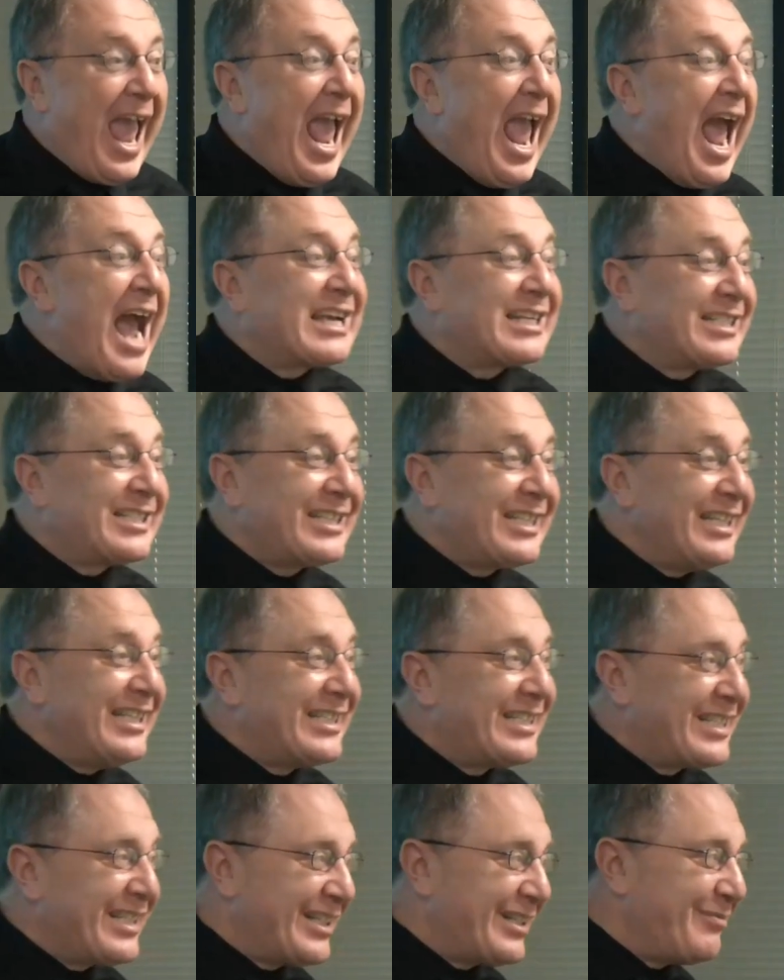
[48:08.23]
x
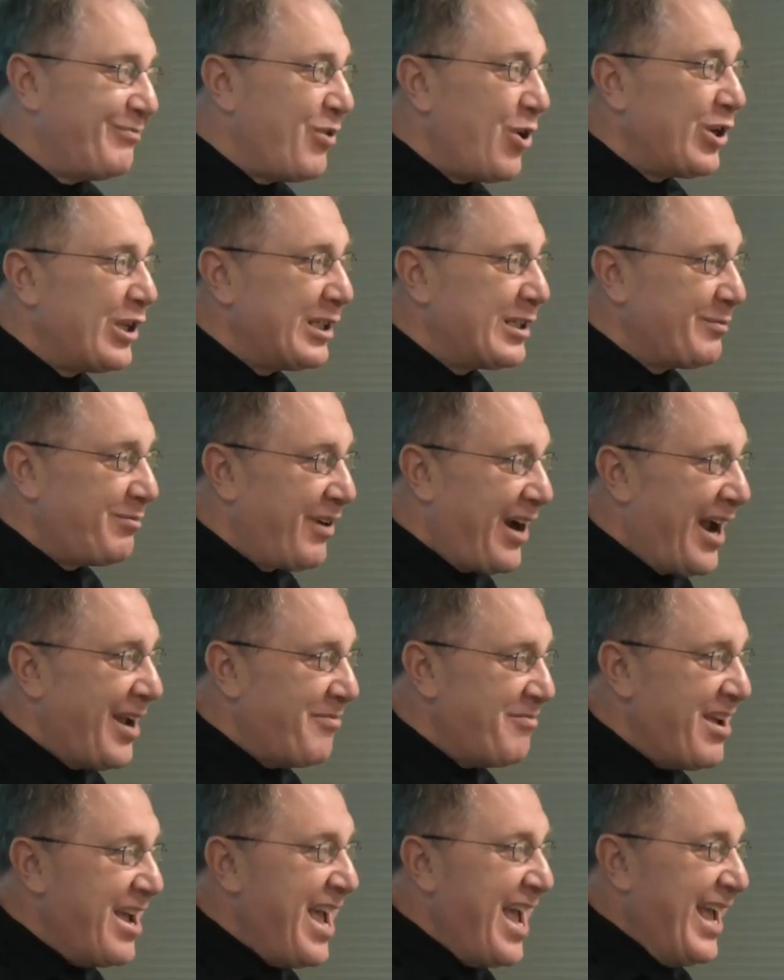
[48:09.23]
is the smallest
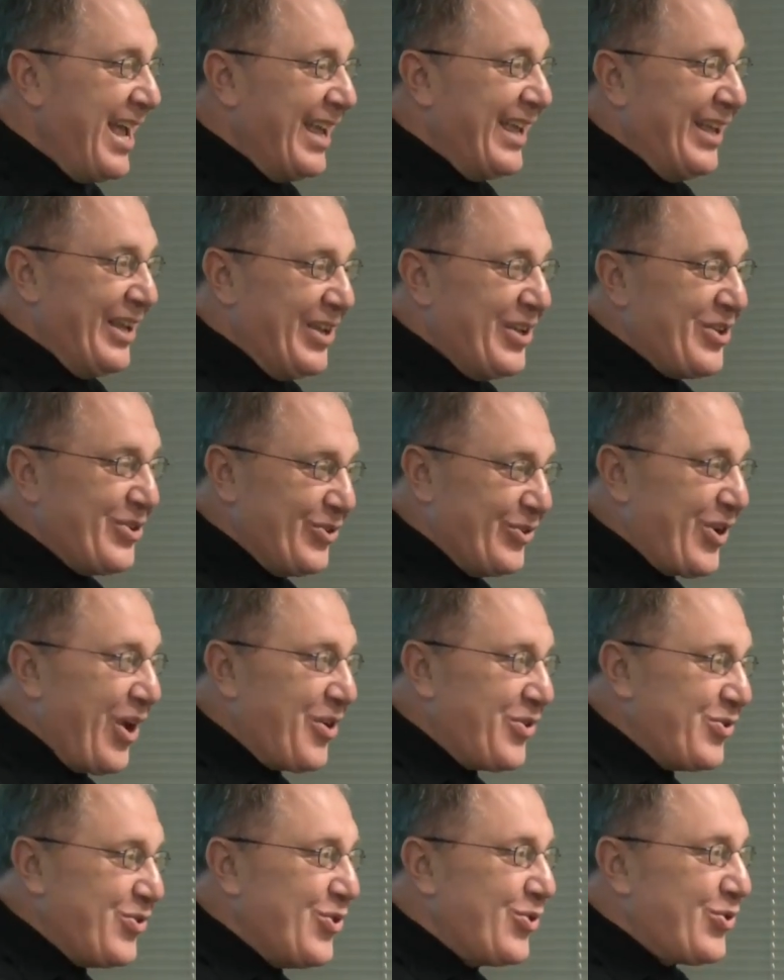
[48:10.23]
prime. You
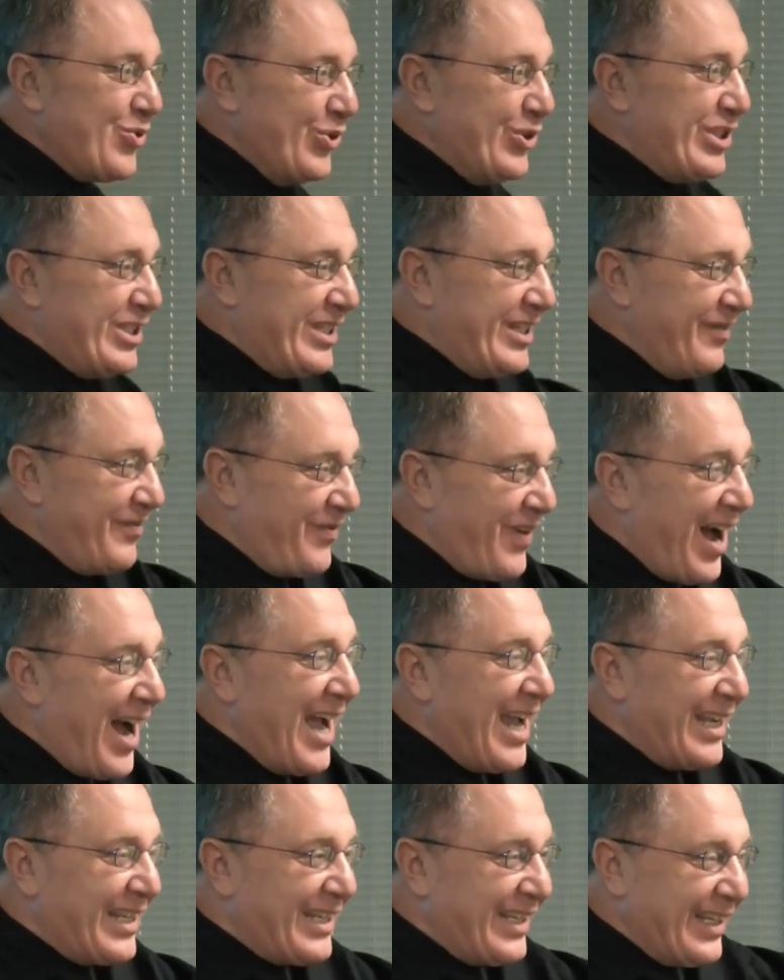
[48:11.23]
know, you could
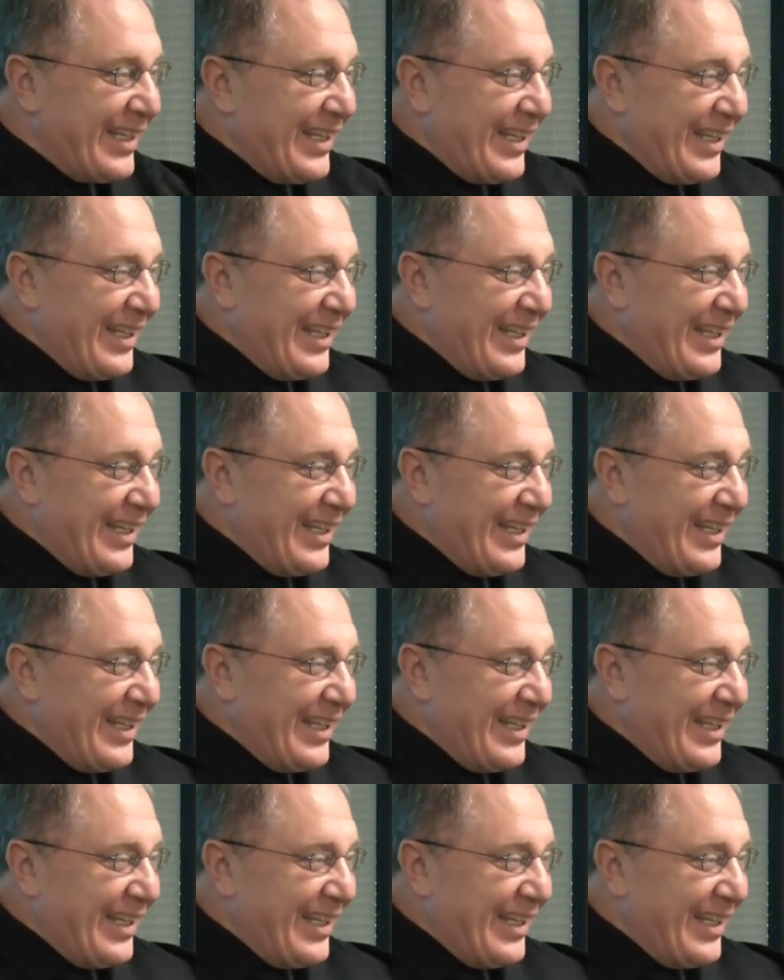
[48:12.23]
divide